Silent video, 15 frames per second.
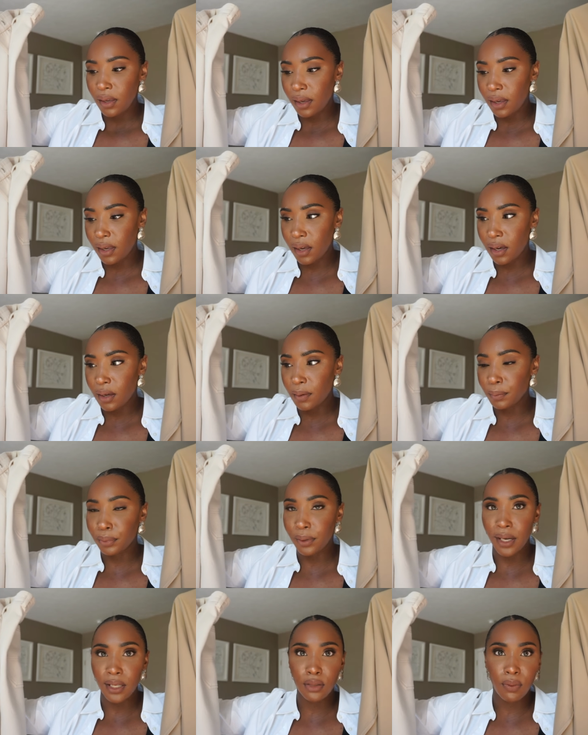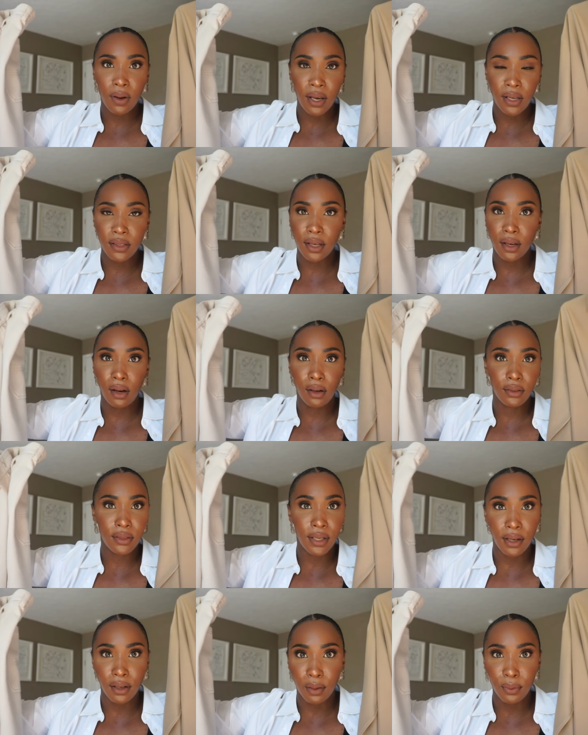and price wise they aren't
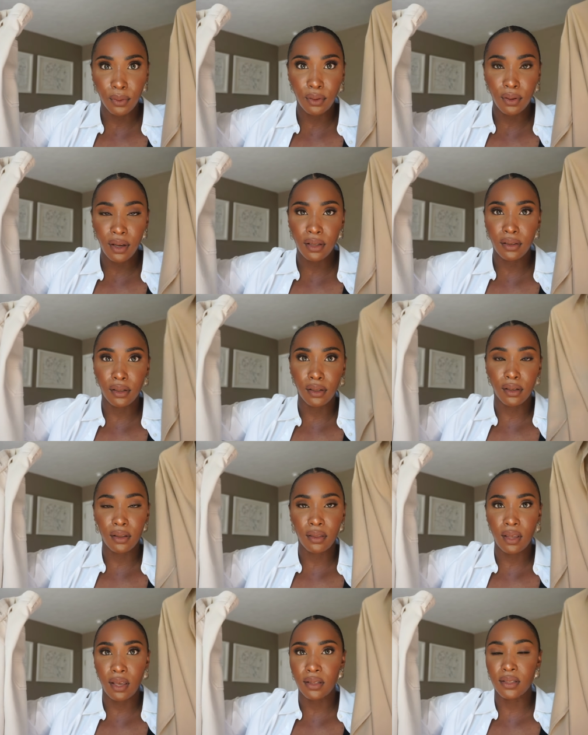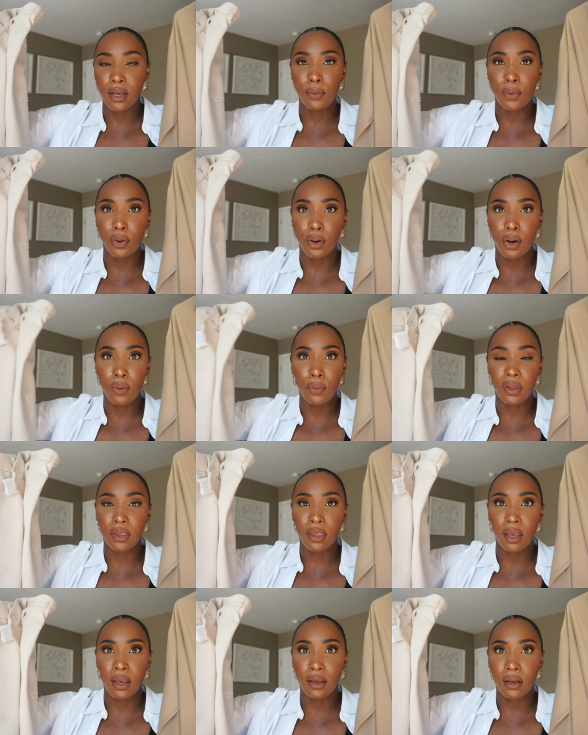terrible and they're things that will go with
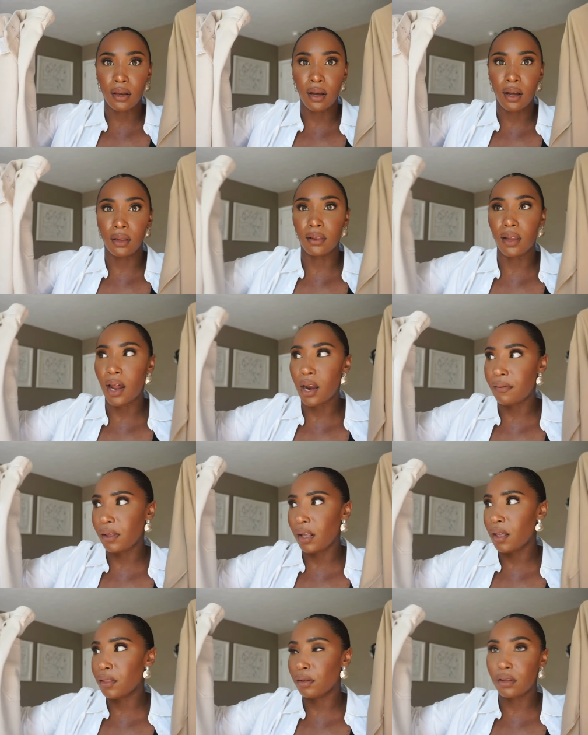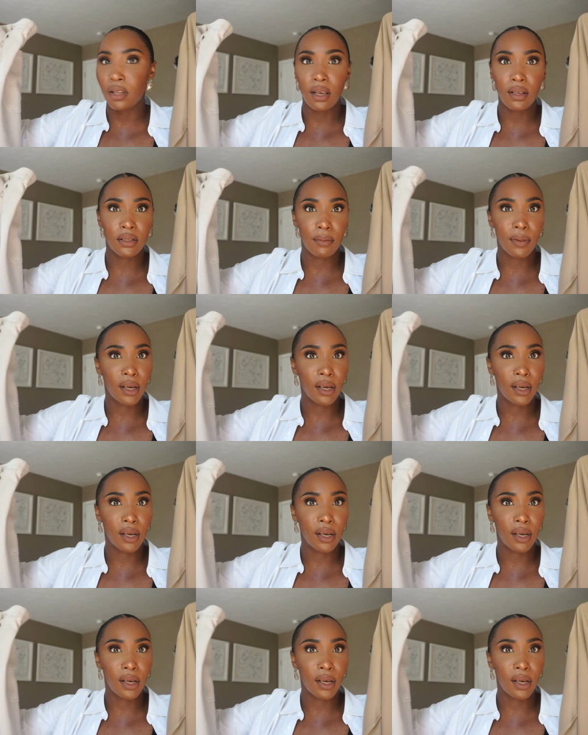like a lot of the other things in